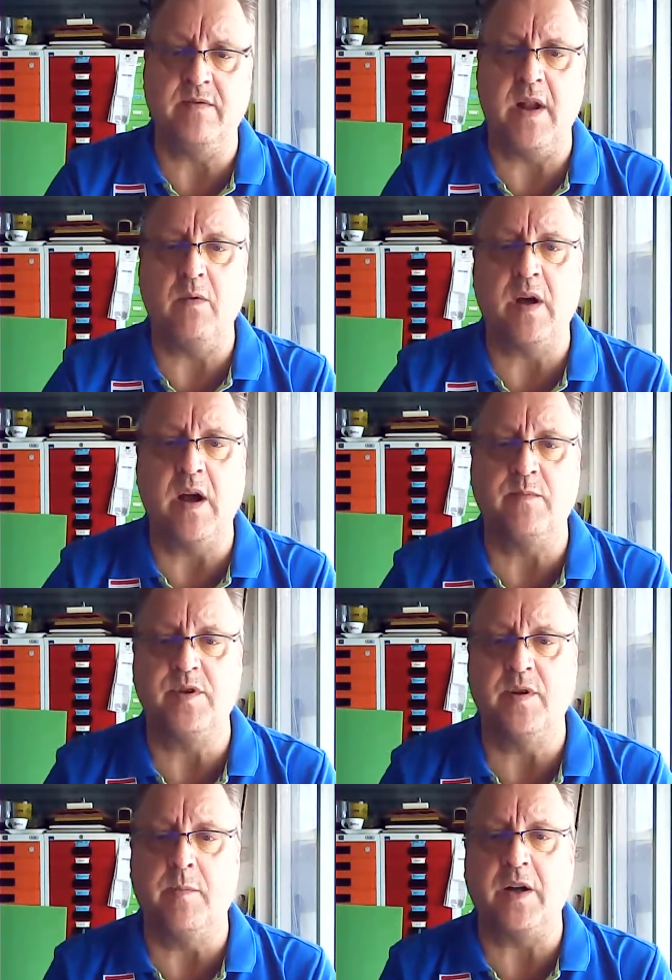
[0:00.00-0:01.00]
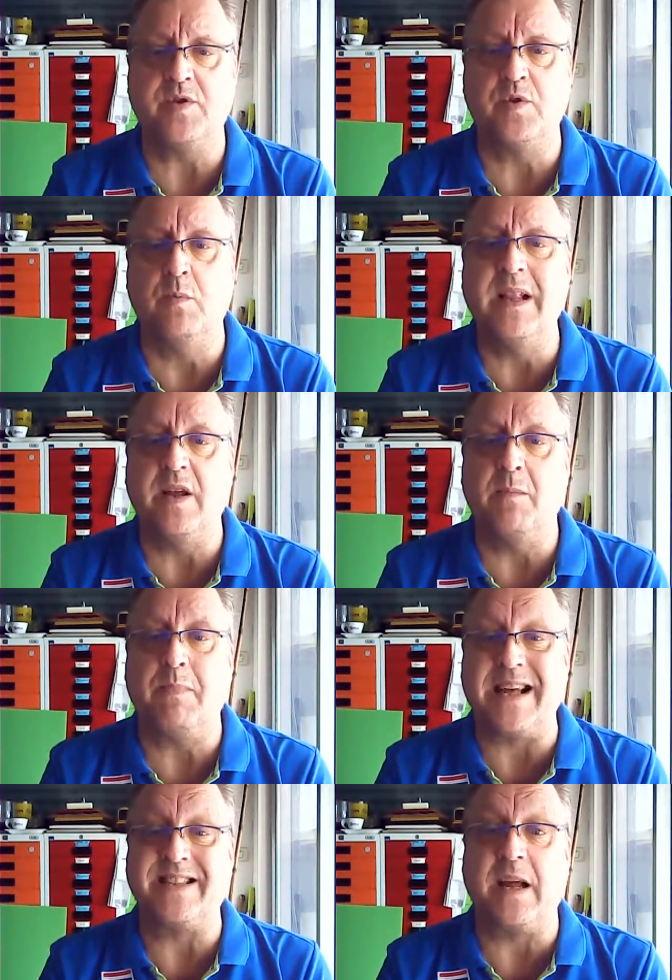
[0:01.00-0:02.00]
now we come to about 2 million
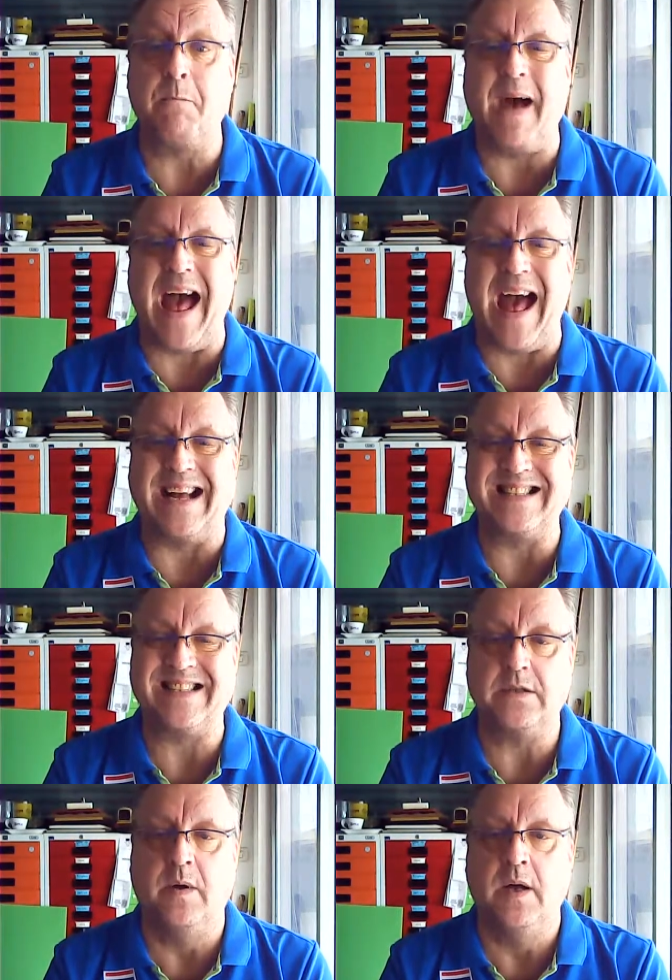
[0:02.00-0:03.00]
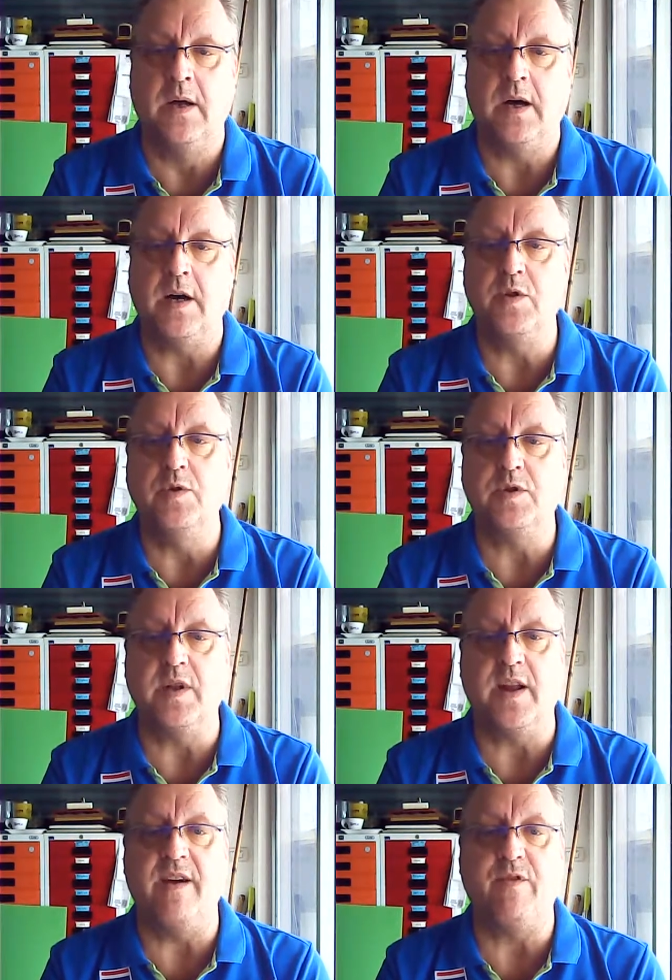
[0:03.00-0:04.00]
plastic bags are used
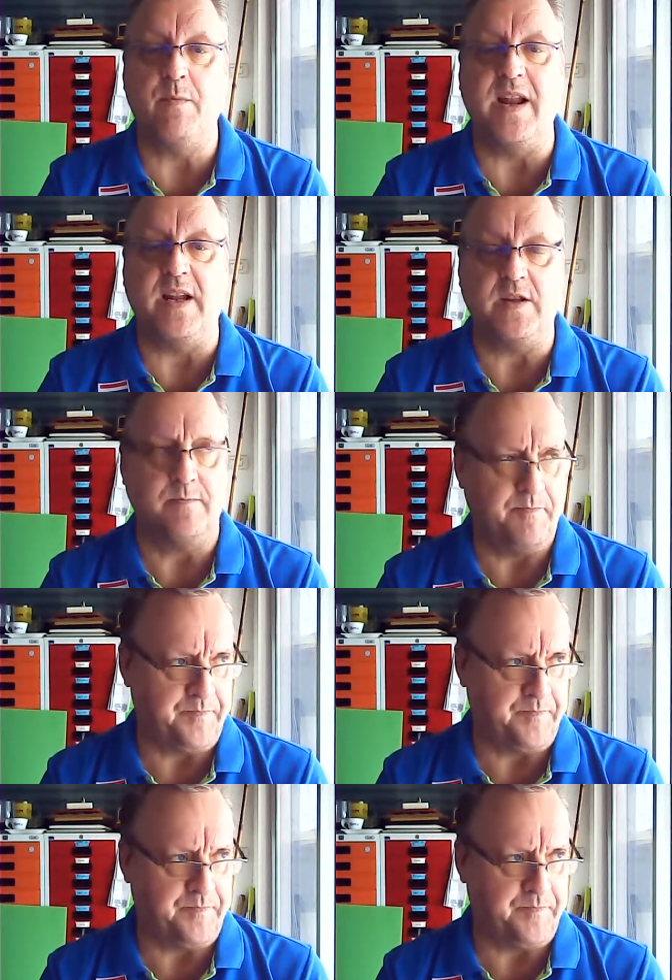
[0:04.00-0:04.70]
in every minute.